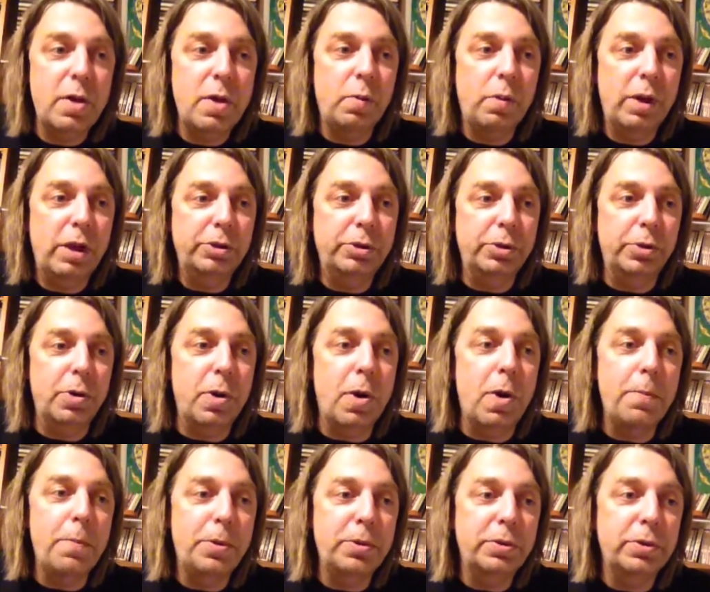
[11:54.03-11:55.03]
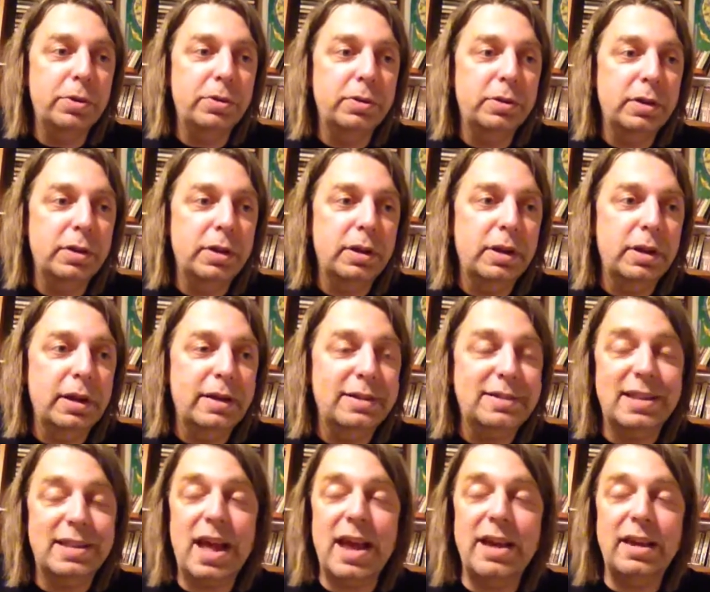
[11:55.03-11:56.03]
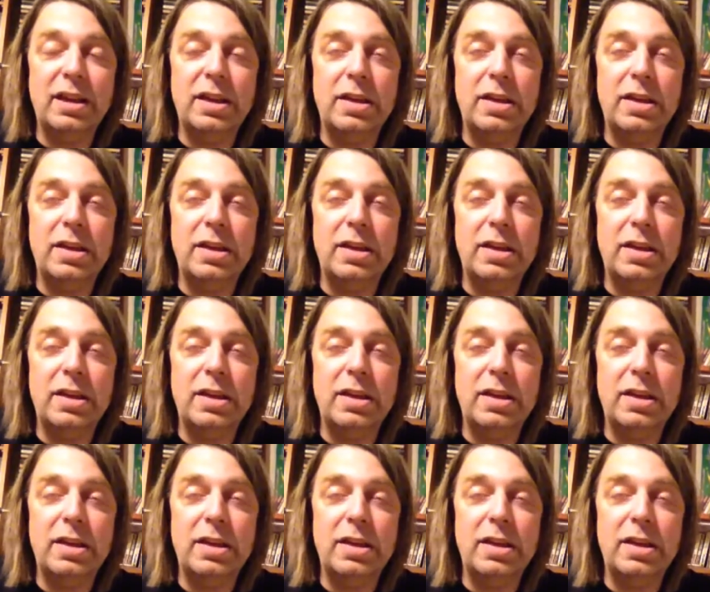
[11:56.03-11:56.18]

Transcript: well, your opponent, it's like